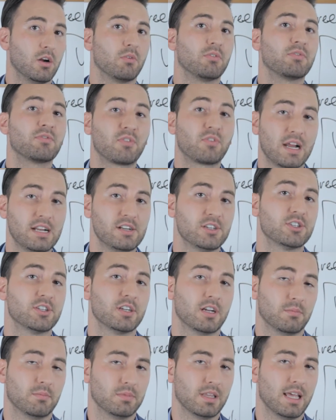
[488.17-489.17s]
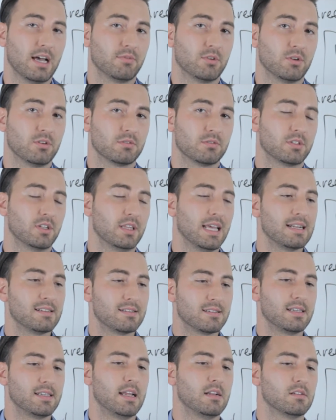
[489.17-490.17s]
friendship level, to that
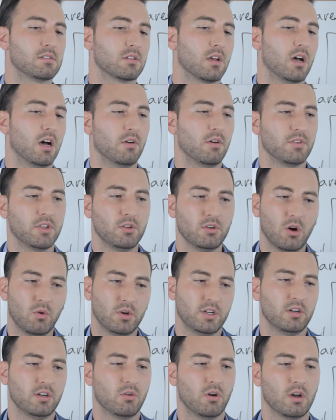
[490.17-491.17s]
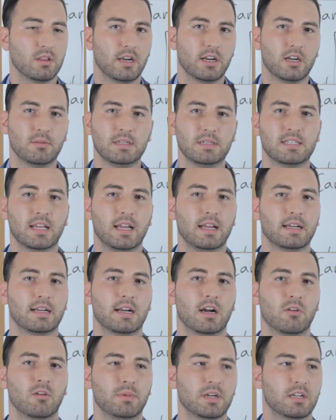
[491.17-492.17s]
sense of, when you go in there, you're going to be taken
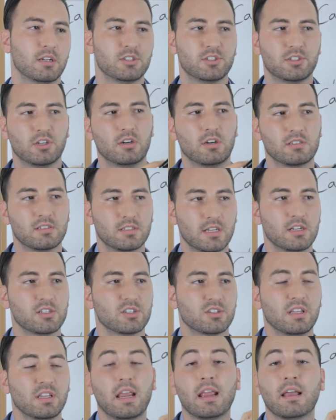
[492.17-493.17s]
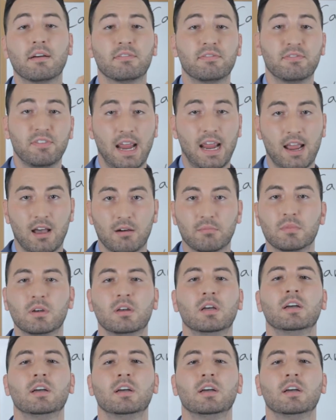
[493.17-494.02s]
care of because you're essentially fam.